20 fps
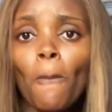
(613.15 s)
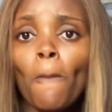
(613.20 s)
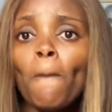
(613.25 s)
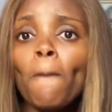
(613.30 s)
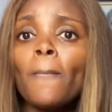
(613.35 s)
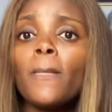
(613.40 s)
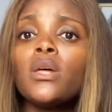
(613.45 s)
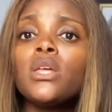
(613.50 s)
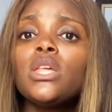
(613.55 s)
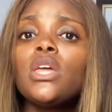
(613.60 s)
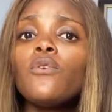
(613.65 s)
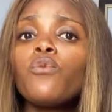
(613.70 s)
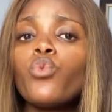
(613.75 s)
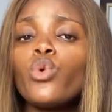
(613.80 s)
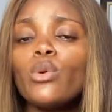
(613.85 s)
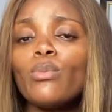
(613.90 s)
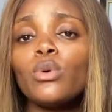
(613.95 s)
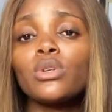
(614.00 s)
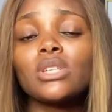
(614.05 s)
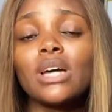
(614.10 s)
But if we
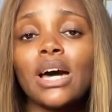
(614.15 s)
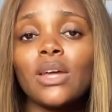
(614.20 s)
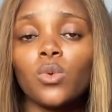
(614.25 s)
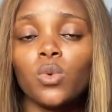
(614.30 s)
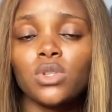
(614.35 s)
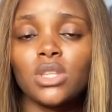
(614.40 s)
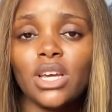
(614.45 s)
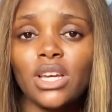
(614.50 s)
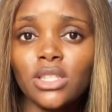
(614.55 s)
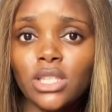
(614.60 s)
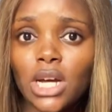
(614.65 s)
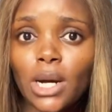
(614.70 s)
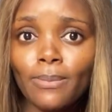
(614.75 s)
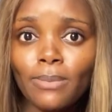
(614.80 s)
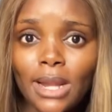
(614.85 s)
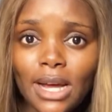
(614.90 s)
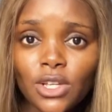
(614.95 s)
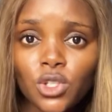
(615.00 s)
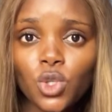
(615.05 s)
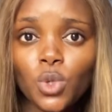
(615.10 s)
must add water into our
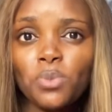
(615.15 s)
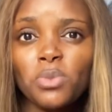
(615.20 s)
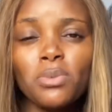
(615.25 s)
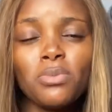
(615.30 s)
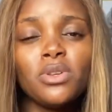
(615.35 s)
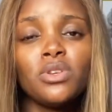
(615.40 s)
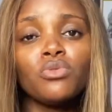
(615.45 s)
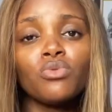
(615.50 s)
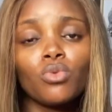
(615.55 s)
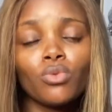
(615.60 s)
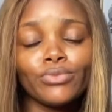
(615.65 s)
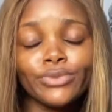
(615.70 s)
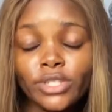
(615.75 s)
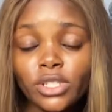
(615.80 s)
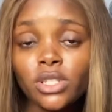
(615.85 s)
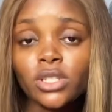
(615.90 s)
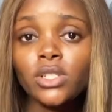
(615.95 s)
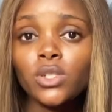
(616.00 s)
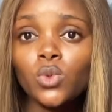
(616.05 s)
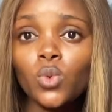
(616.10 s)
black soap, maybe
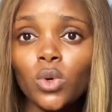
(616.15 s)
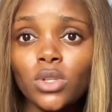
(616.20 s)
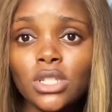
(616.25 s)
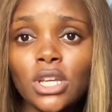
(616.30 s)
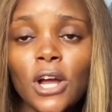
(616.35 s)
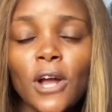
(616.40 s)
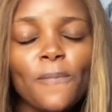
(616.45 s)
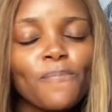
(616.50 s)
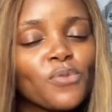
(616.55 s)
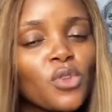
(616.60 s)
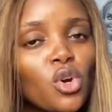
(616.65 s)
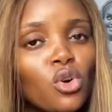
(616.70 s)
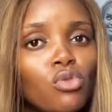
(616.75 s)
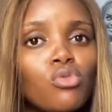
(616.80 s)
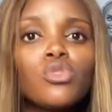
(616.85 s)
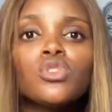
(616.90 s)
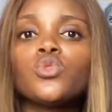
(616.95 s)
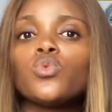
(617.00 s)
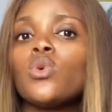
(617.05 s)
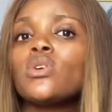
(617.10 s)
distilled water,
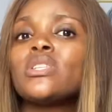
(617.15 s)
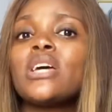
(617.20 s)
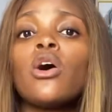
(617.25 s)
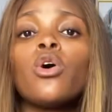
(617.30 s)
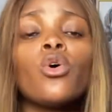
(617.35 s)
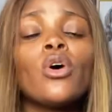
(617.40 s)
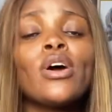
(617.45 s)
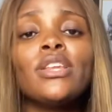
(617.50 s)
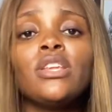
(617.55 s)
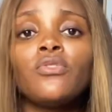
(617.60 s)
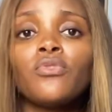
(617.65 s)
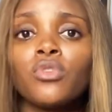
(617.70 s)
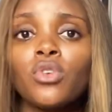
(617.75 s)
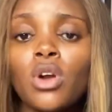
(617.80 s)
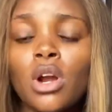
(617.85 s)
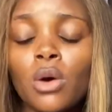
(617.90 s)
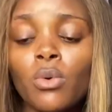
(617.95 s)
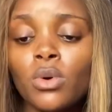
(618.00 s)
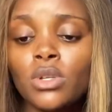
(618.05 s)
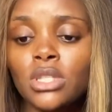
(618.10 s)
rose water, or any
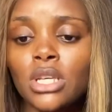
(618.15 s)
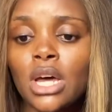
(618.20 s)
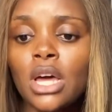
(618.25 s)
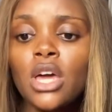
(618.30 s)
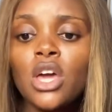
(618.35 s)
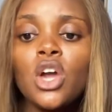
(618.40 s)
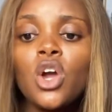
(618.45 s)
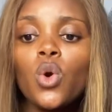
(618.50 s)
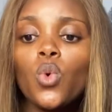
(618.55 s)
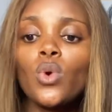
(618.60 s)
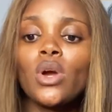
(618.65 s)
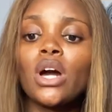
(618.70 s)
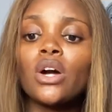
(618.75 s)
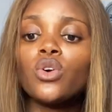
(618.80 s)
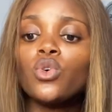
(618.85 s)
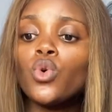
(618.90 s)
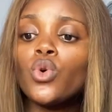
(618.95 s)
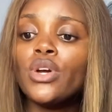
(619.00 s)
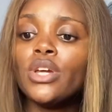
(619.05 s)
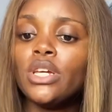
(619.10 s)
floral water, we can
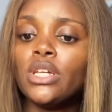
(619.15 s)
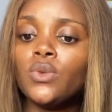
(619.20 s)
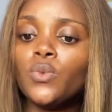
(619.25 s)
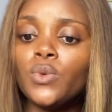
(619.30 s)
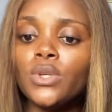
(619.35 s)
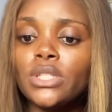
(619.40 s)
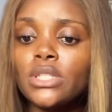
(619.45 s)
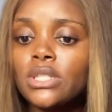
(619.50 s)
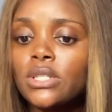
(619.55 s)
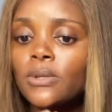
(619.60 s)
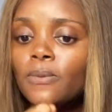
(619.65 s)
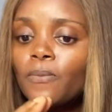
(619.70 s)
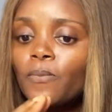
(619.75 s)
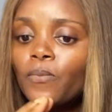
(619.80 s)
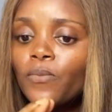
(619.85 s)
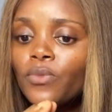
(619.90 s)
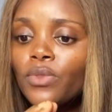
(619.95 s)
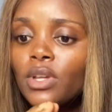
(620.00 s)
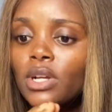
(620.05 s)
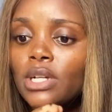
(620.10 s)
go in with
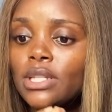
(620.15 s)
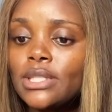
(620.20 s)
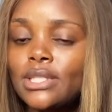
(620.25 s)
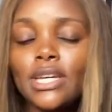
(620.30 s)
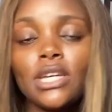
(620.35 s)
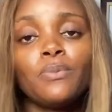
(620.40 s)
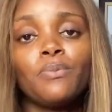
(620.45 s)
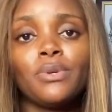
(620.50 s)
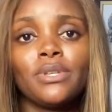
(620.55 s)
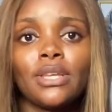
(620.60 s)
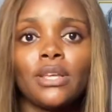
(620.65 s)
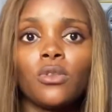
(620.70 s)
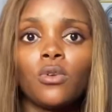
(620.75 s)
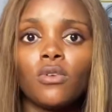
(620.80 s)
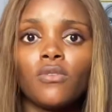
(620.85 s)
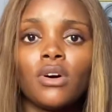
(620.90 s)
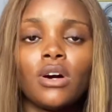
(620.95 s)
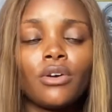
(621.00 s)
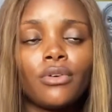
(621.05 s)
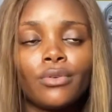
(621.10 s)
10% of
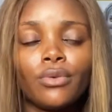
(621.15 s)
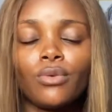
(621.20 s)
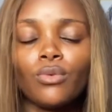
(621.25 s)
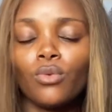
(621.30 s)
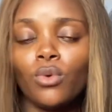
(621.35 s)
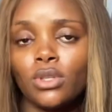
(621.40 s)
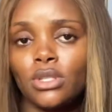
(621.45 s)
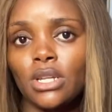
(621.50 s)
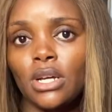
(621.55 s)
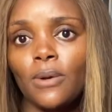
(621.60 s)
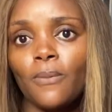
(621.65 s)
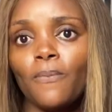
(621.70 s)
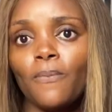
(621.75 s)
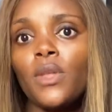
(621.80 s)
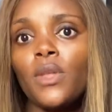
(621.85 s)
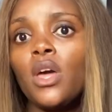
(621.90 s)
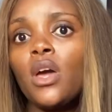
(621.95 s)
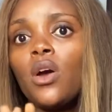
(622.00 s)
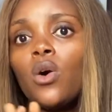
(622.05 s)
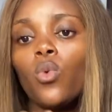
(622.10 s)
our water,
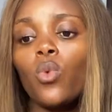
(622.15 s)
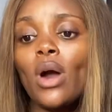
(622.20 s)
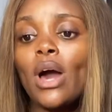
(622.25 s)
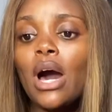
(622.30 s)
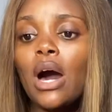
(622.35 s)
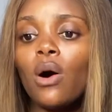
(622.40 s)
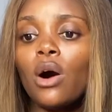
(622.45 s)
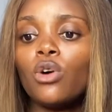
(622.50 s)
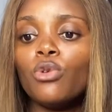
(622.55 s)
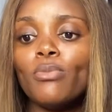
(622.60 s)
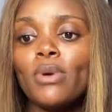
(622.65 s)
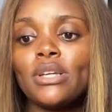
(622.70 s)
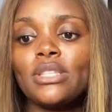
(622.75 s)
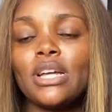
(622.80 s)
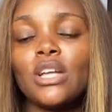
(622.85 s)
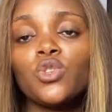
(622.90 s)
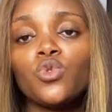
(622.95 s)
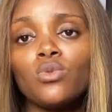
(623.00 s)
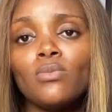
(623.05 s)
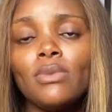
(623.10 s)
while our
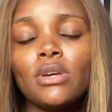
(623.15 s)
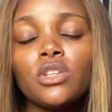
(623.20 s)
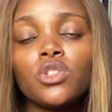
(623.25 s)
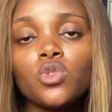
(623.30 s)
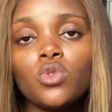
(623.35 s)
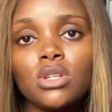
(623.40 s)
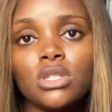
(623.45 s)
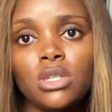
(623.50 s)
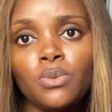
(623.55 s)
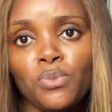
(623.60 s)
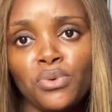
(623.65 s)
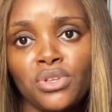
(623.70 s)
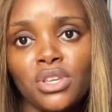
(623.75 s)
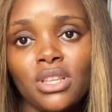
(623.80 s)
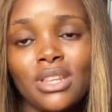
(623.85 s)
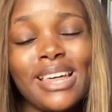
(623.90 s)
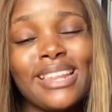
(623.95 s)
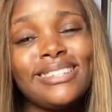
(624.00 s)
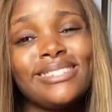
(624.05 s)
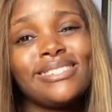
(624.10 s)
humectants will make 20%.
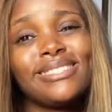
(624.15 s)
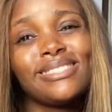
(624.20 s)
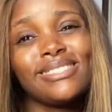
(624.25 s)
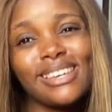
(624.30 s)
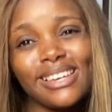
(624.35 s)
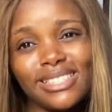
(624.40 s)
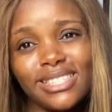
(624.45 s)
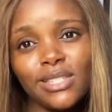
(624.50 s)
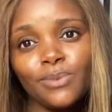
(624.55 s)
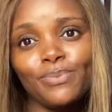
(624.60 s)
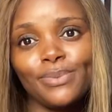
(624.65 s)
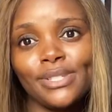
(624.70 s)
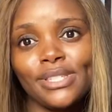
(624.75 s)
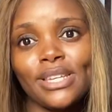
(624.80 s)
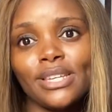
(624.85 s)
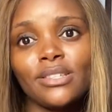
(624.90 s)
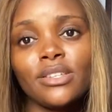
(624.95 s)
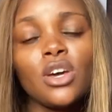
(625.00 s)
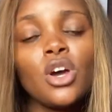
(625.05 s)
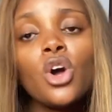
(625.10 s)
That is
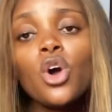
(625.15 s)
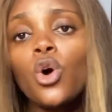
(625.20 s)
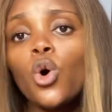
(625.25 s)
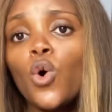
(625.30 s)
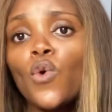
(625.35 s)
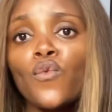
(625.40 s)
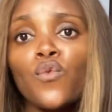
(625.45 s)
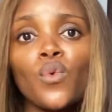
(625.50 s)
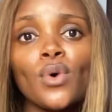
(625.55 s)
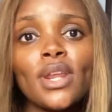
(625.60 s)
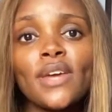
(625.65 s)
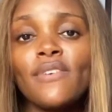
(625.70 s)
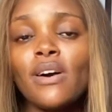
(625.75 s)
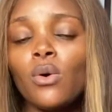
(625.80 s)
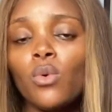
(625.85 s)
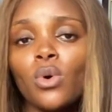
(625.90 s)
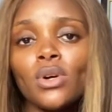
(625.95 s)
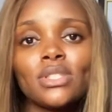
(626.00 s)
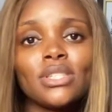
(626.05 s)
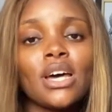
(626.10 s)
30% of whatever
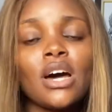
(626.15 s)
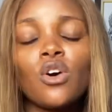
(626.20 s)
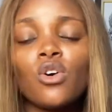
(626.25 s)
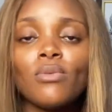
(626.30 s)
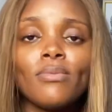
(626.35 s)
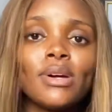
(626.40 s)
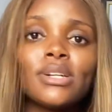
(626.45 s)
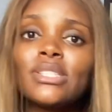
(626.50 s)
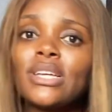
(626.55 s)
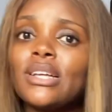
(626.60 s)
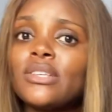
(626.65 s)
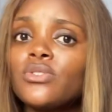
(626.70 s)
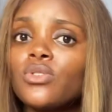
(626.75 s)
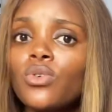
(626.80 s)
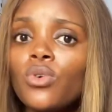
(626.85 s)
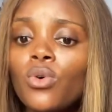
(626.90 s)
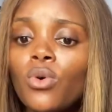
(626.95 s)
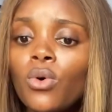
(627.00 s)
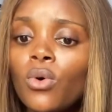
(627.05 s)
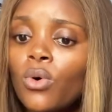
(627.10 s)
water, humectant,
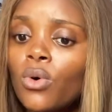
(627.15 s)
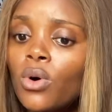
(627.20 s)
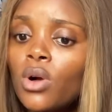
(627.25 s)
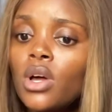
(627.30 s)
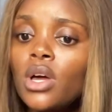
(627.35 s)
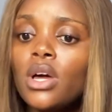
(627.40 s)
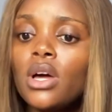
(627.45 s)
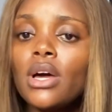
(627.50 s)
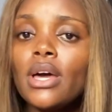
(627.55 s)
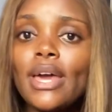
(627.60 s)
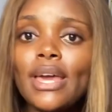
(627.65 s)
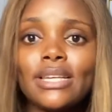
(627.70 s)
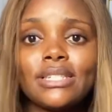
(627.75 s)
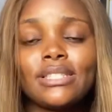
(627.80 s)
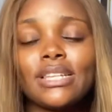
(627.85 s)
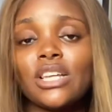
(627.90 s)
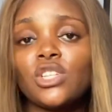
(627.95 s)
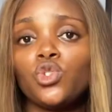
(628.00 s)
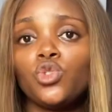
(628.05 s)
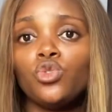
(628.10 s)
or
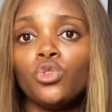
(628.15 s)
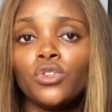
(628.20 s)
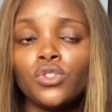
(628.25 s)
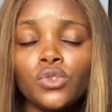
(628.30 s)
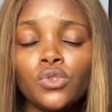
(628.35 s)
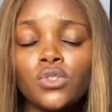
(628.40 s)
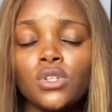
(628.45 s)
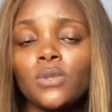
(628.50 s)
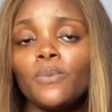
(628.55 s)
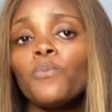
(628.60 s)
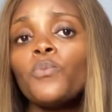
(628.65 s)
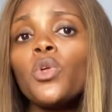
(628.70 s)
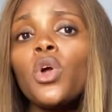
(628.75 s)
esters you are using.